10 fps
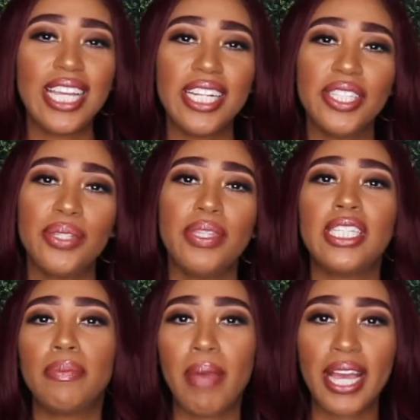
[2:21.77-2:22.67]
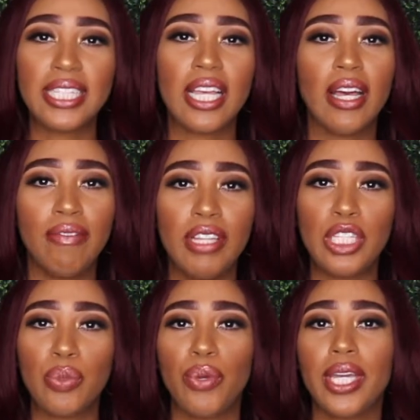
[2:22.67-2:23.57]
get into the specs of
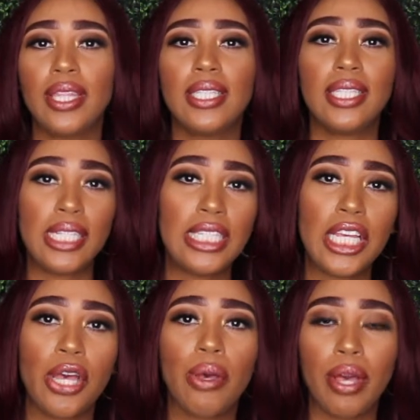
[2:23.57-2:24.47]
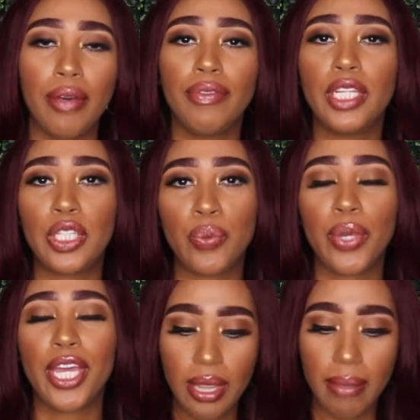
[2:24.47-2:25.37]
this wig, the detail of this
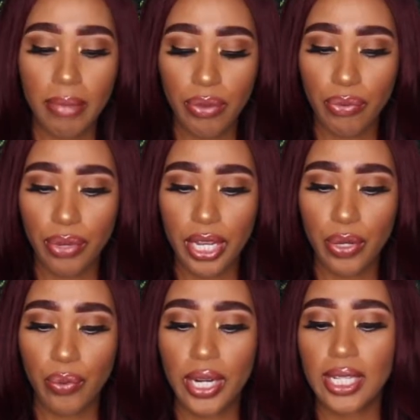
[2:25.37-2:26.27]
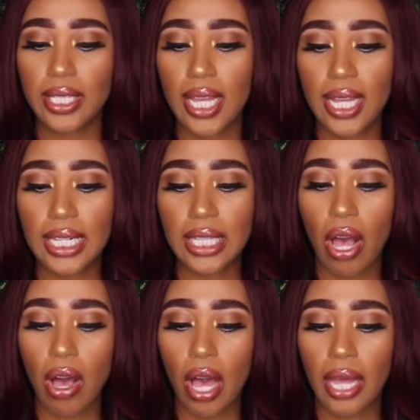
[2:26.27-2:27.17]
wig. Let me read what it says
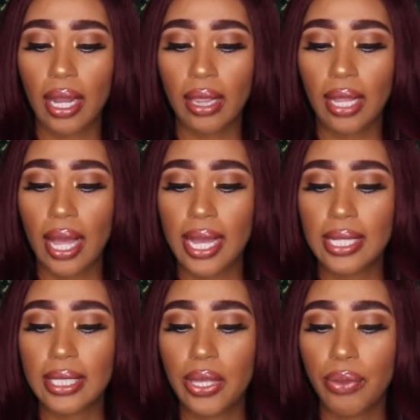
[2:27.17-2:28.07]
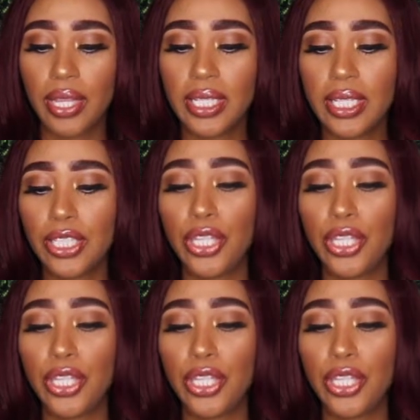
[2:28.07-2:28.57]
online. So this is